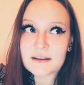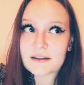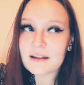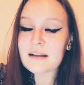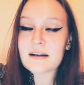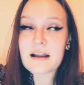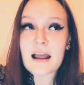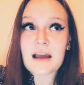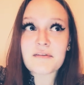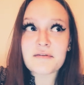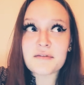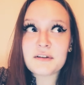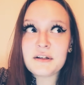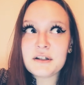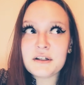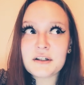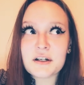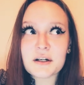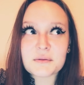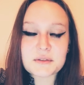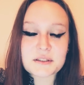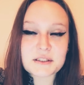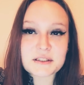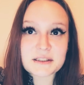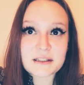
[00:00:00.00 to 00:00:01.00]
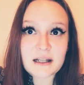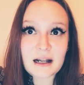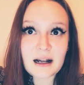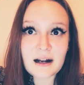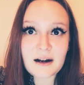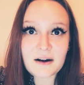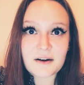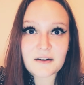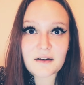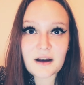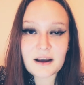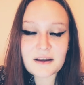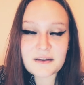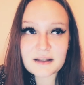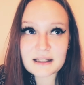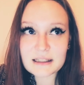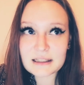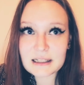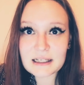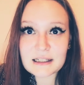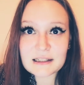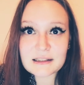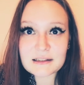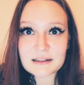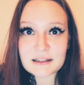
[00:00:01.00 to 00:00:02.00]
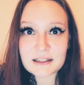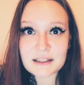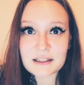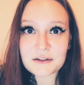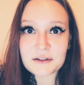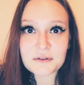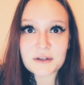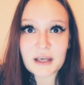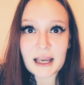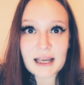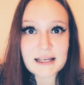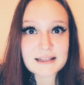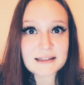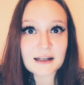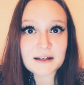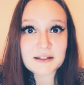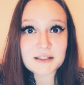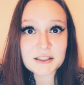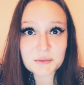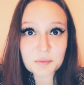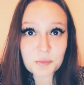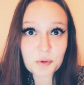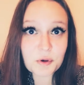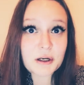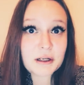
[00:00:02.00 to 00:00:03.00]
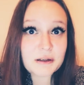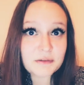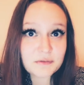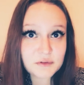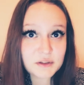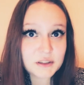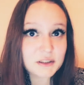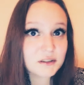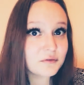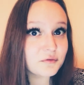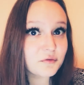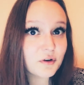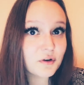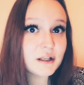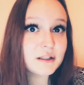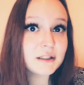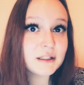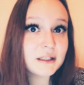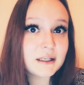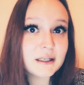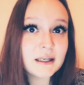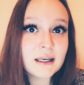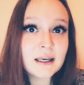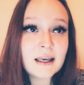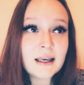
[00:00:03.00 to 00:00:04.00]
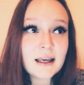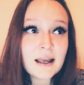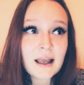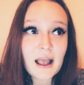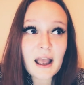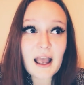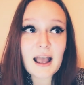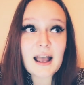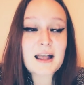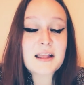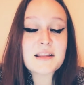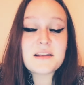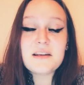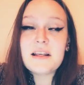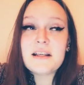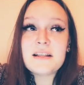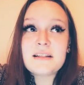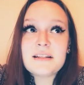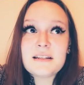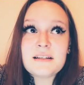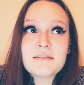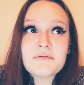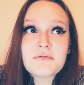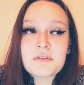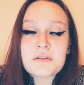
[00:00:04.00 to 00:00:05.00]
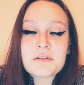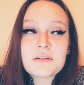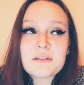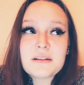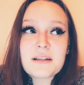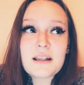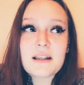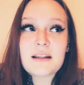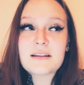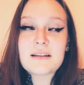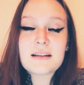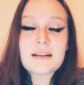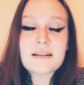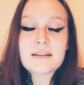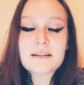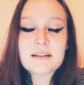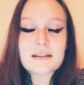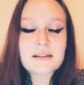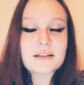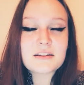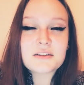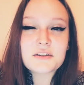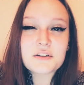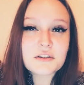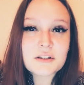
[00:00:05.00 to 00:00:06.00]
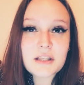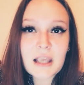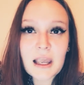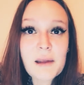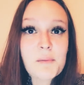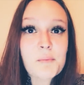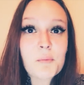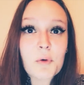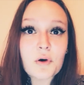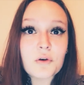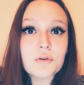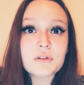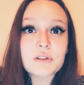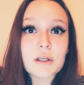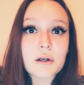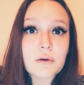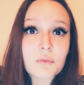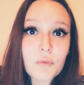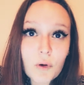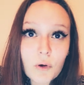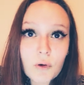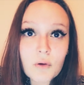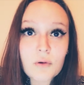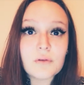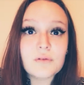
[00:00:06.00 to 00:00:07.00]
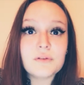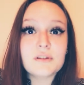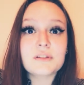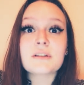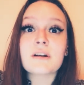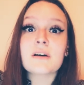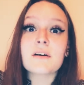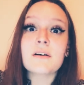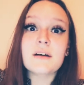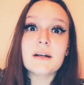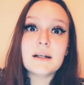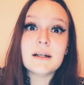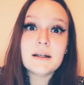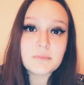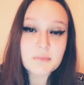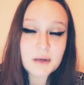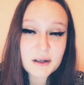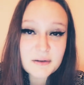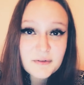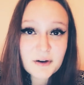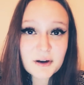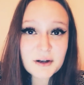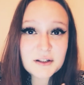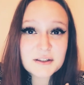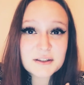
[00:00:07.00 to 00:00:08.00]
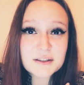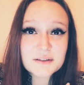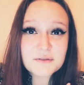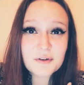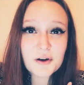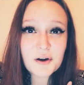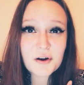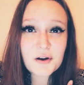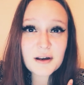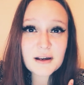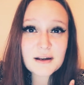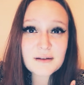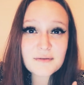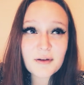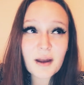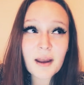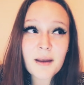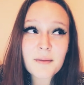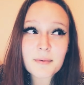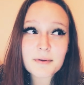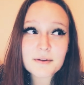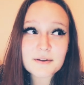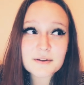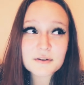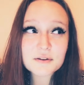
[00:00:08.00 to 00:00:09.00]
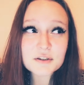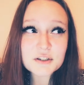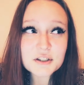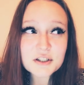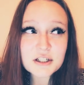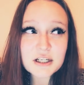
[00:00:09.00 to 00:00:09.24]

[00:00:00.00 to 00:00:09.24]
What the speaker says: that have vegan options now. I think, like, the UK is actually pretty vegan friendly, and it's just getting more so all the time. If I can survive, I was such a